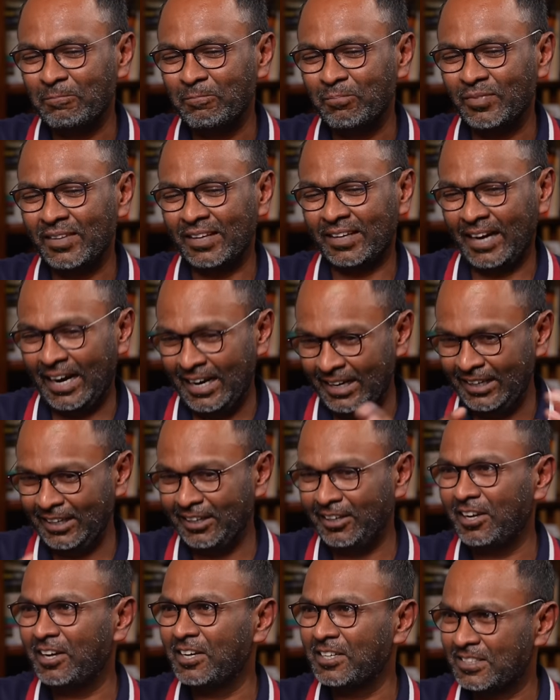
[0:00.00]
the
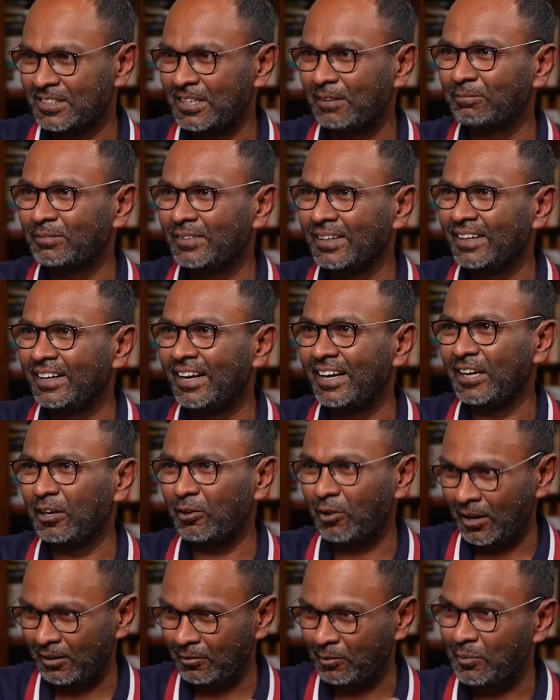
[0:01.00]
criteria is something like, you
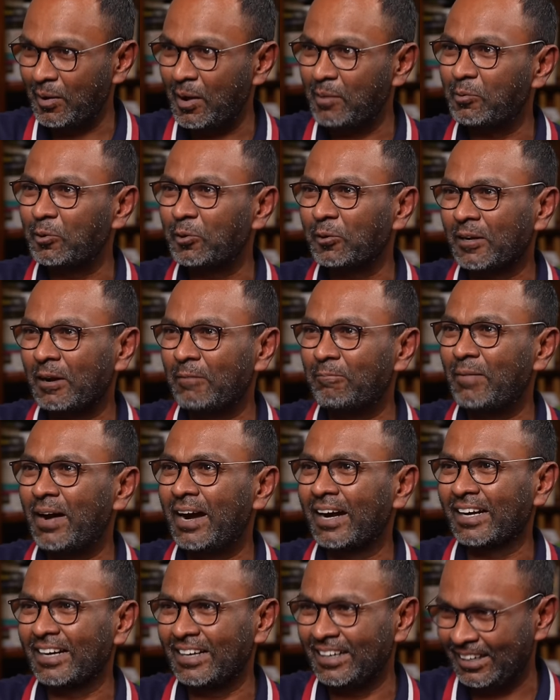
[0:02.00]
know, I will be able to come
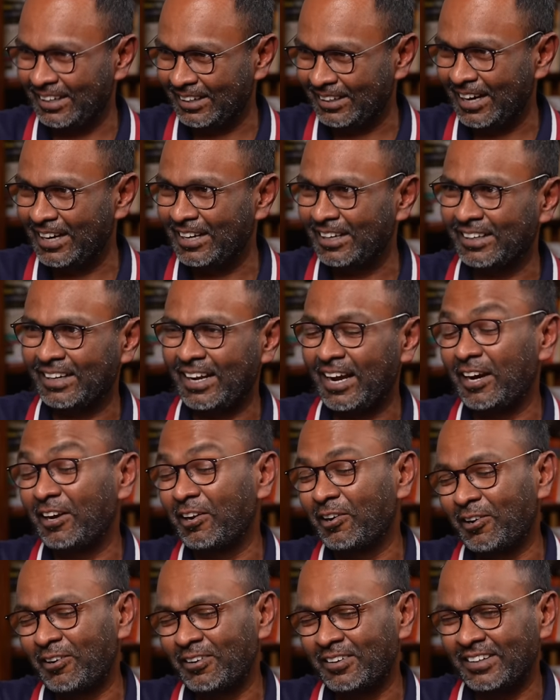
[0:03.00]
back and they can carry
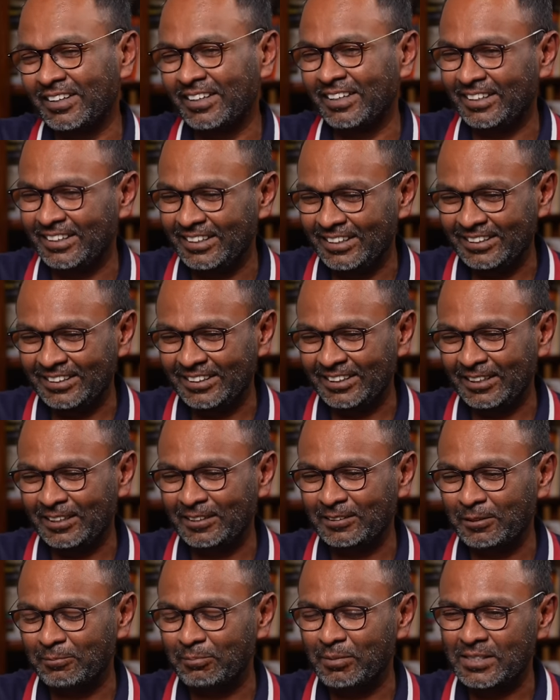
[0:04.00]
on in
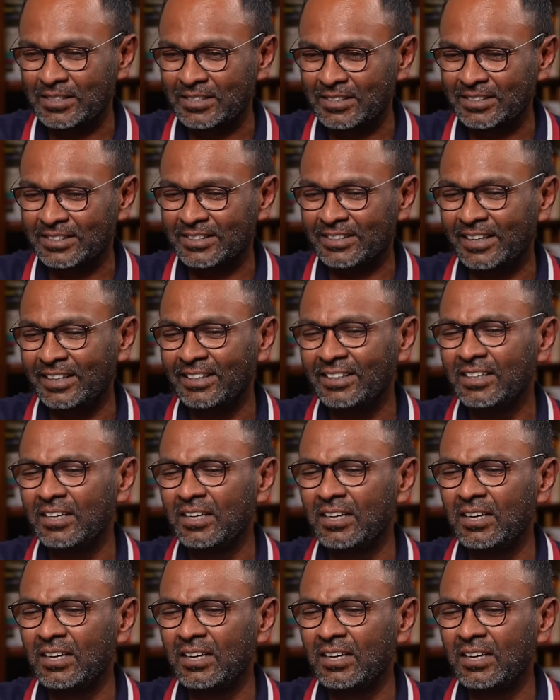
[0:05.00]
the business side.